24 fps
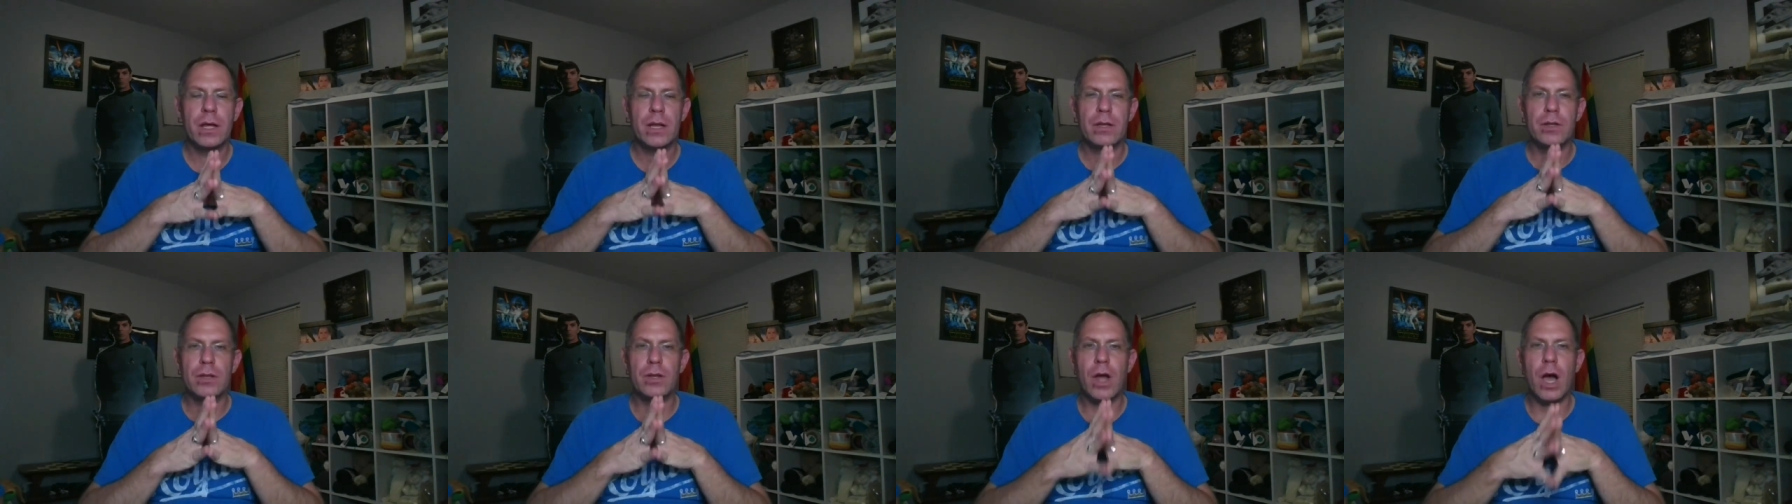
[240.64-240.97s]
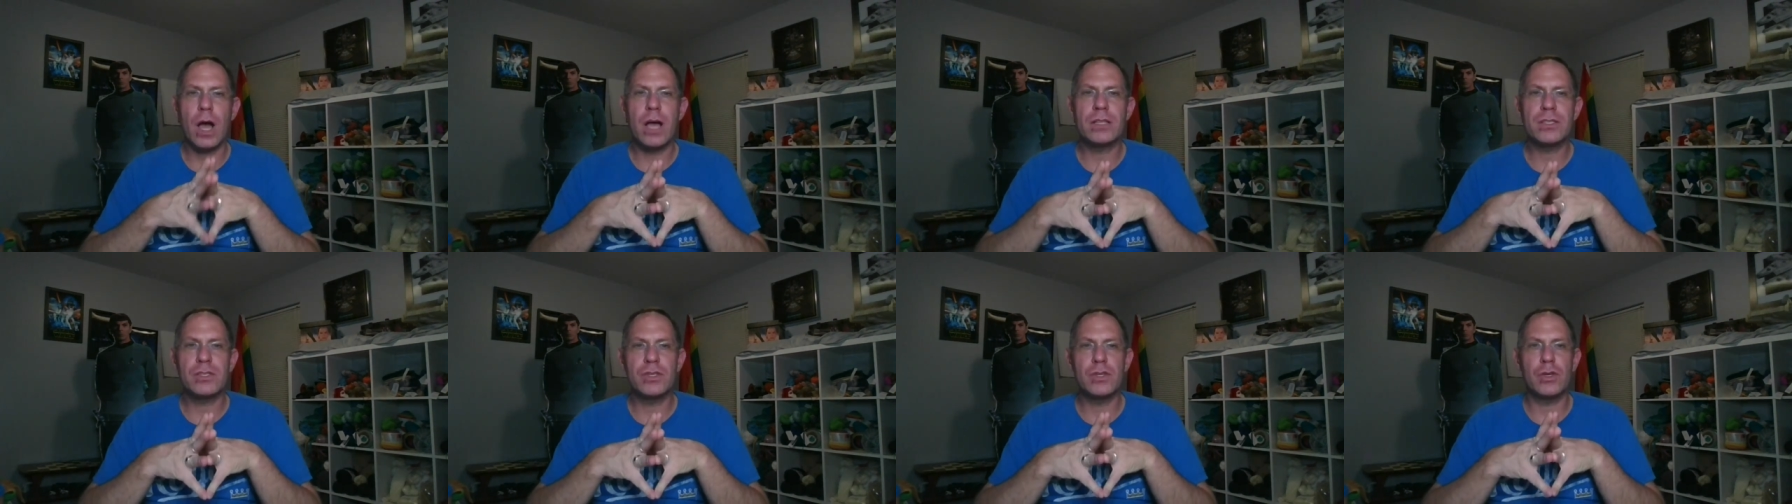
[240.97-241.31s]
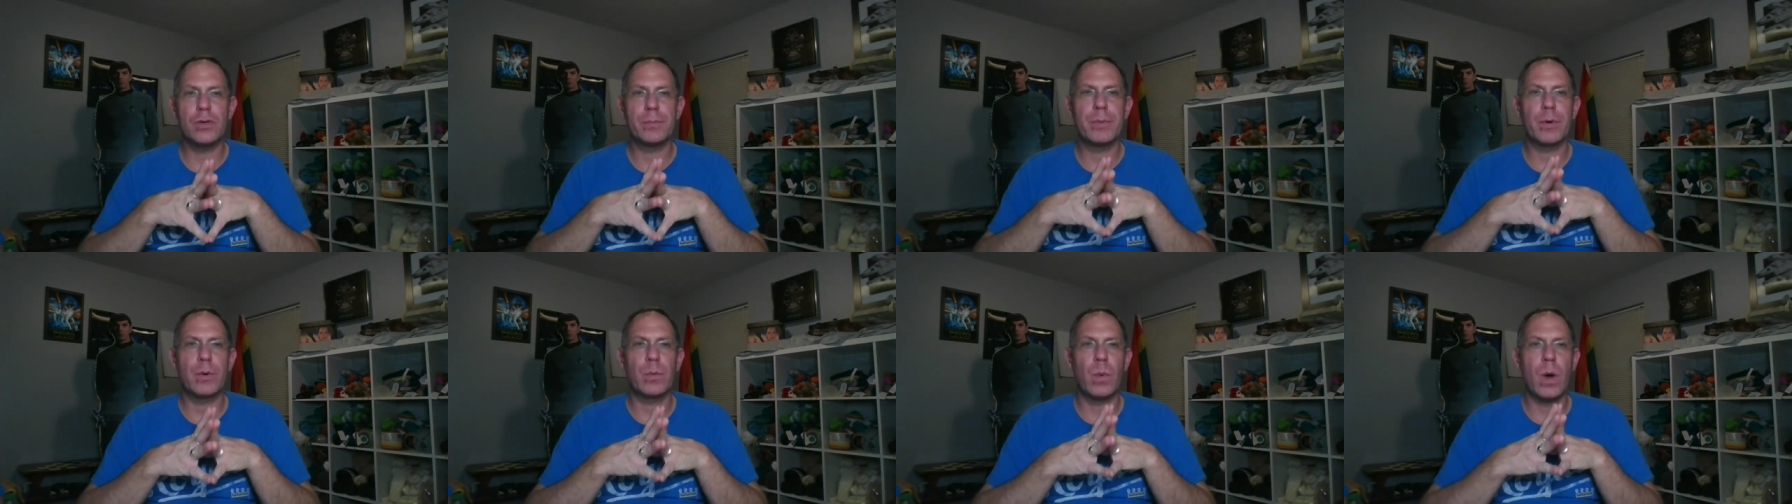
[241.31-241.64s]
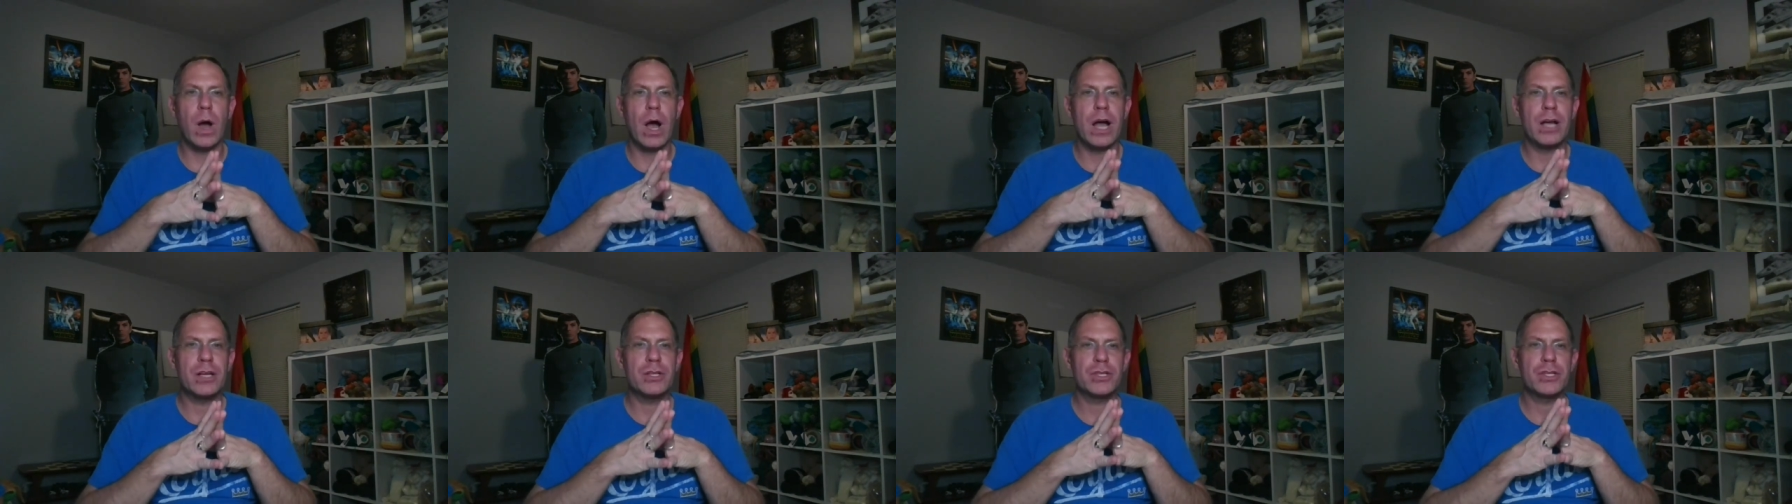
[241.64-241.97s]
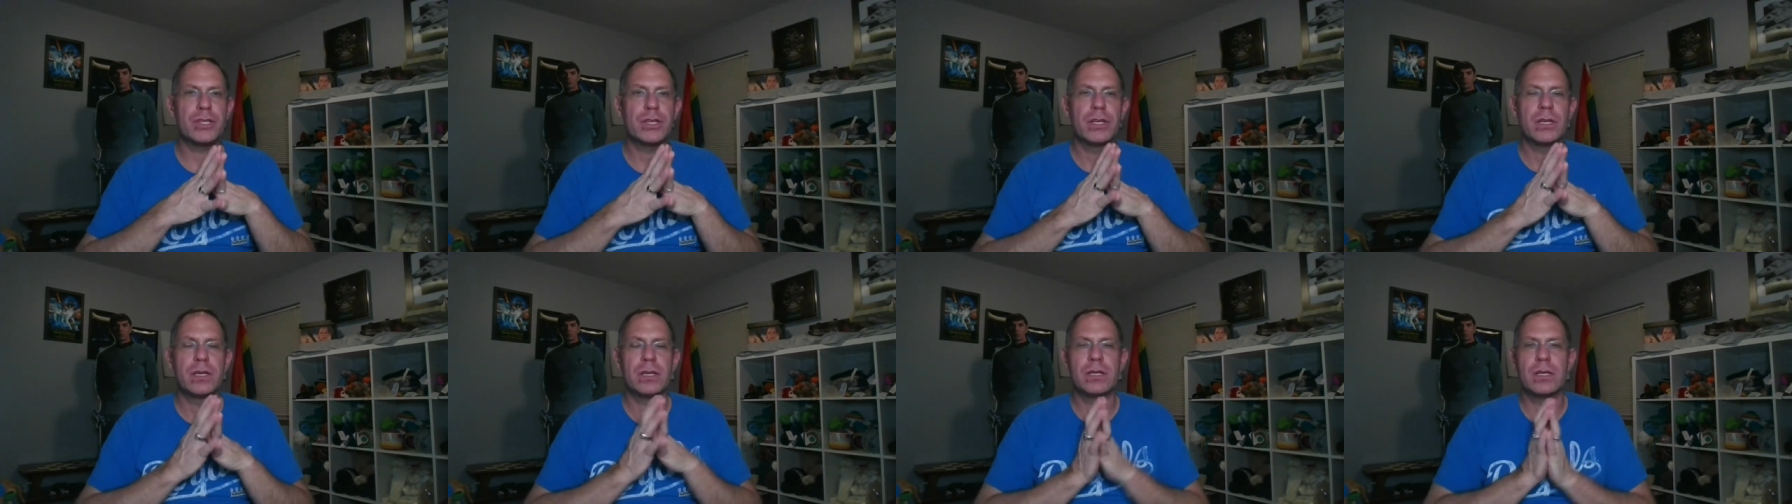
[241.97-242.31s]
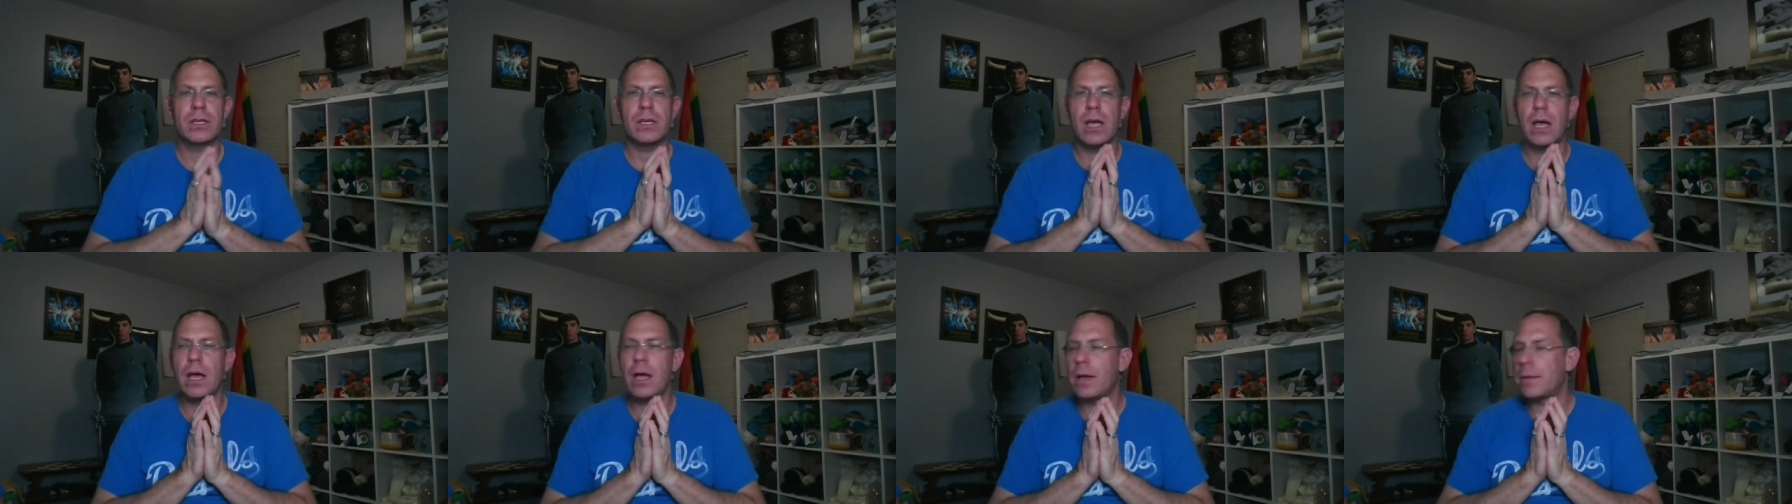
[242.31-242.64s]
non-superwash,
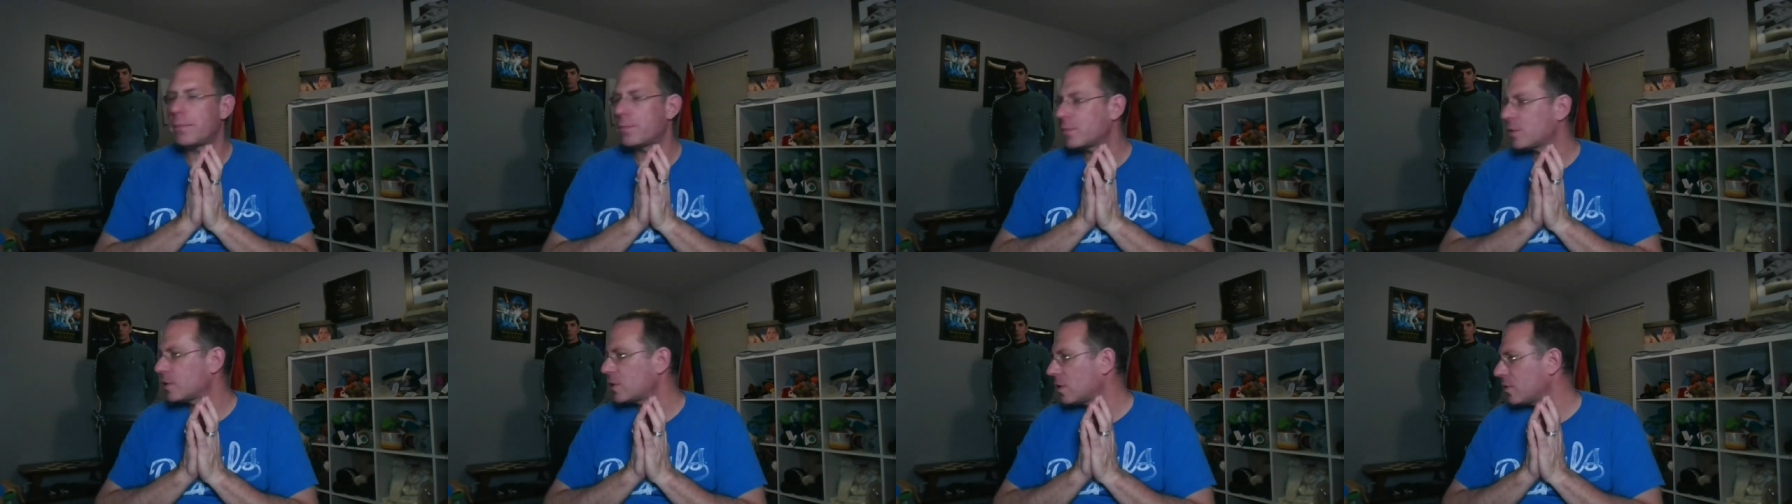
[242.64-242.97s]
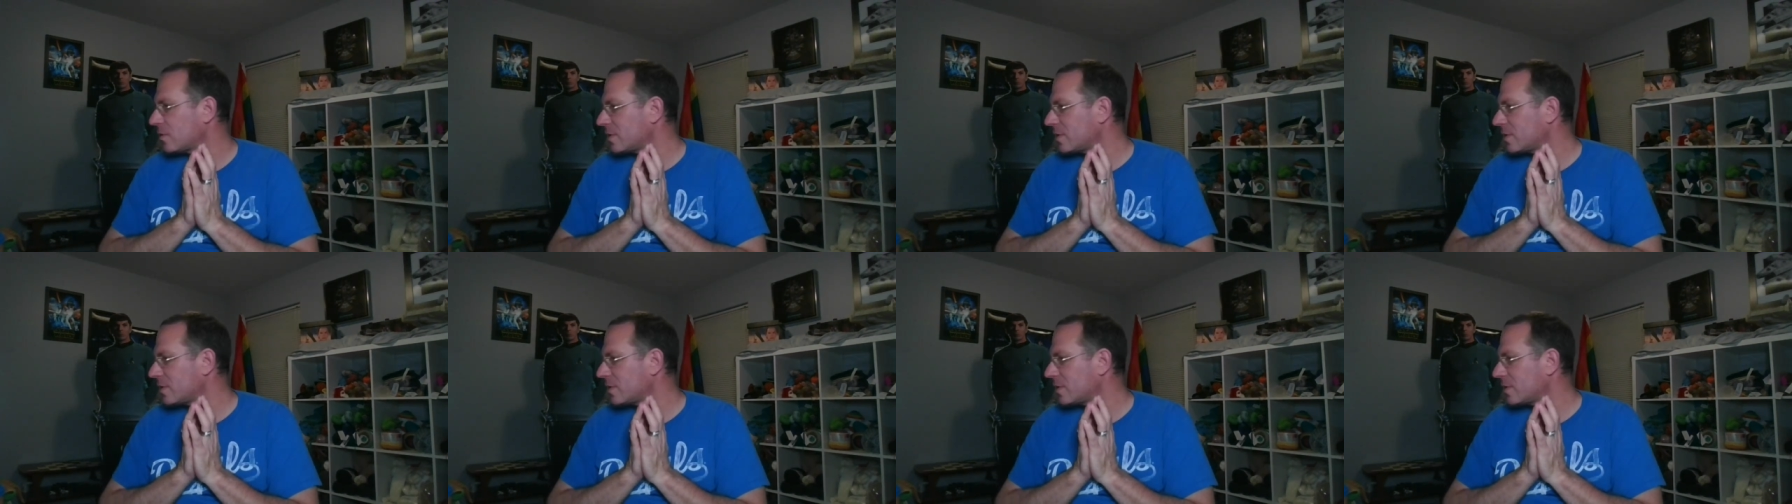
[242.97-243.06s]
so